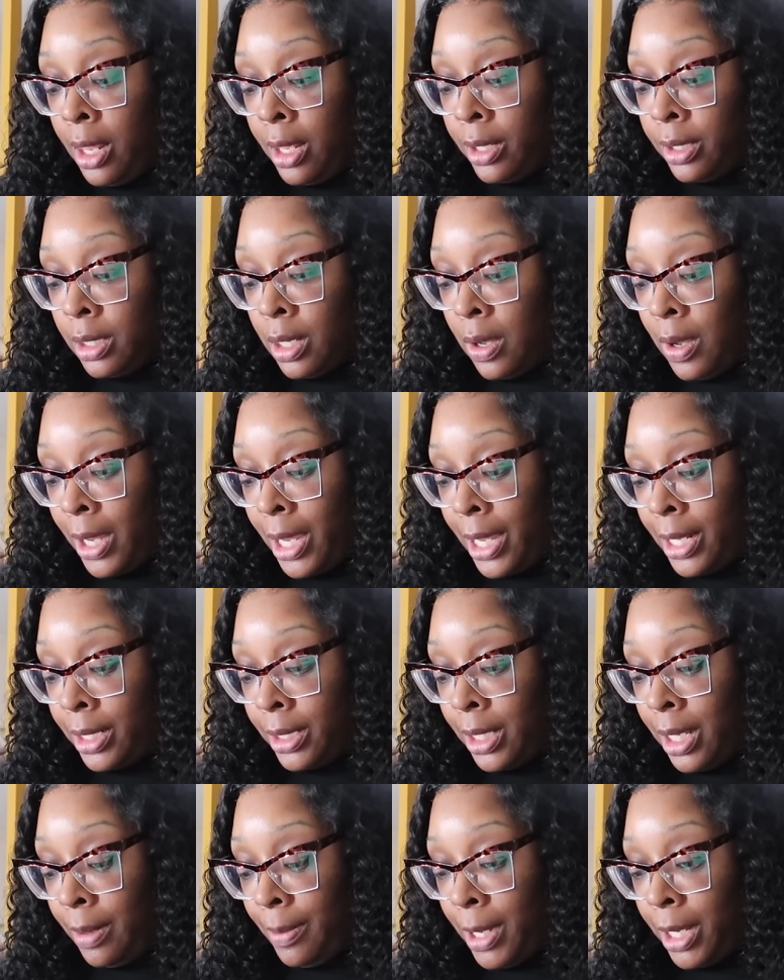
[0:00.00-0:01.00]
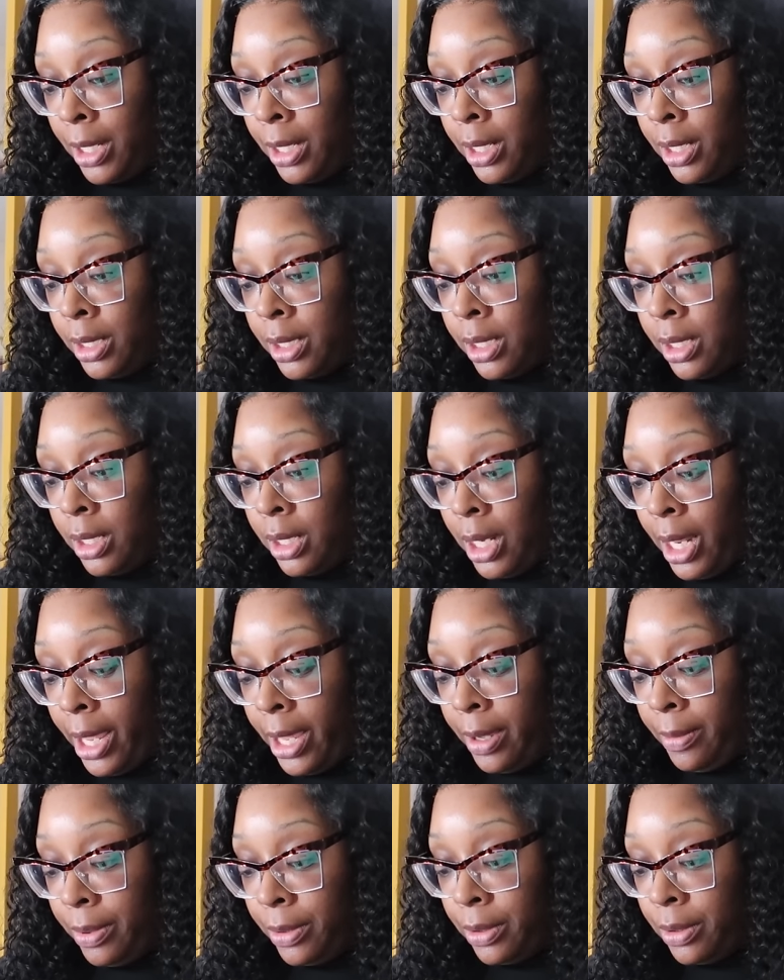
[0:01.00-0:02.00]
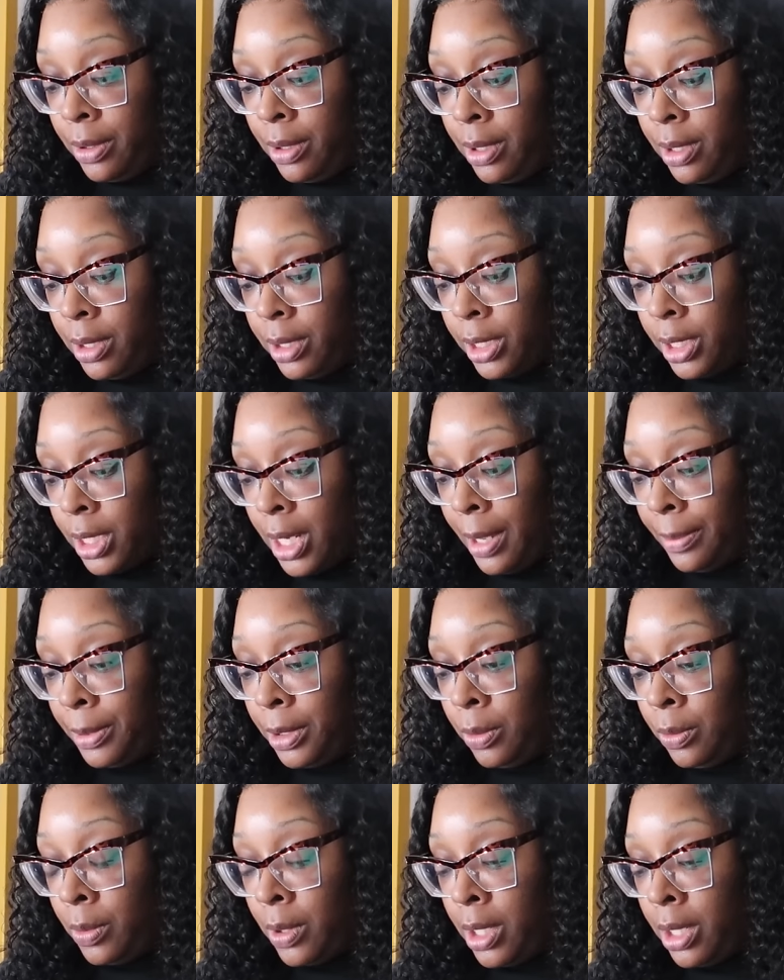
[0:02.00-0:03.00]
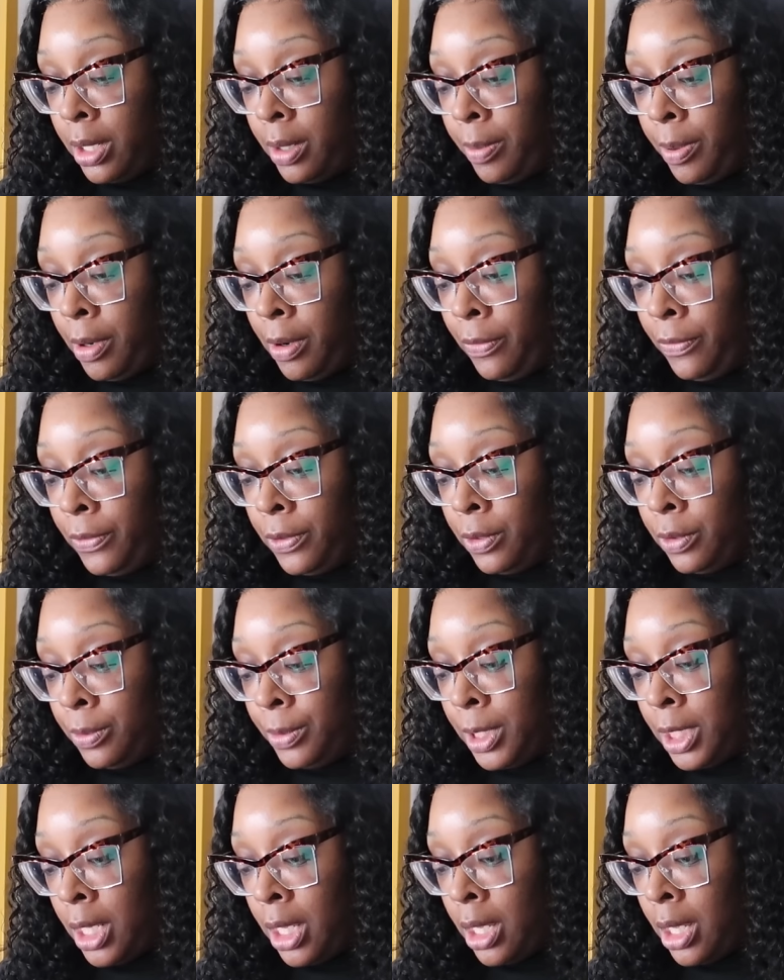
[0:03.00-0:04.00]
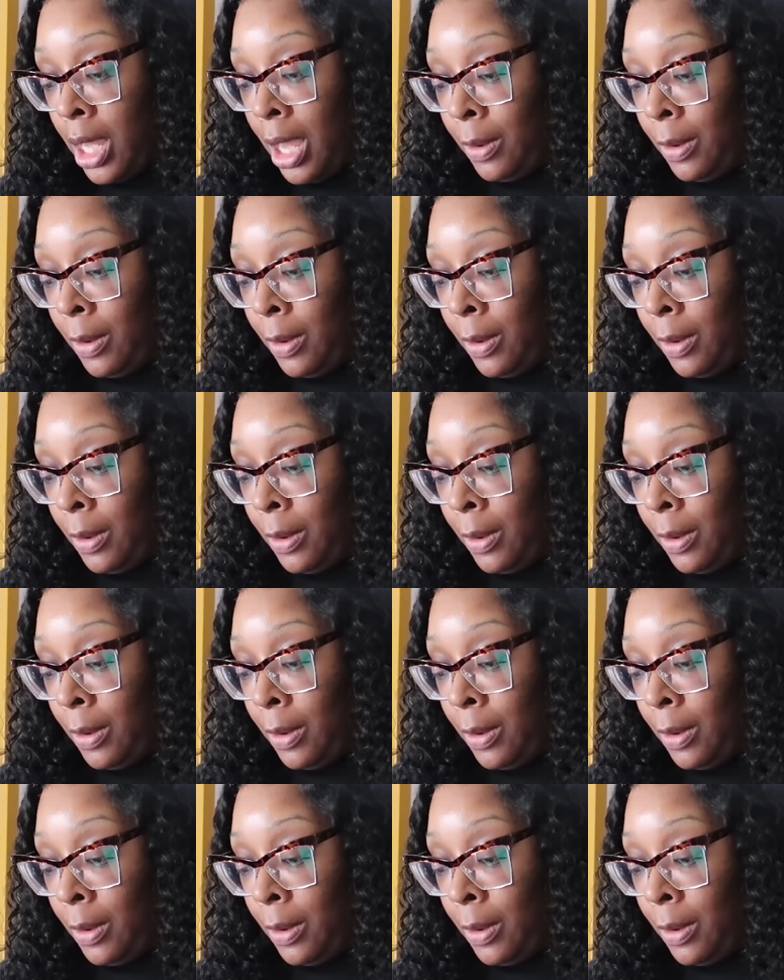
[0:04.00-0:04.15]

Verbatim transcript: So I got to take my cousin a label, shop the uh, perfume sale.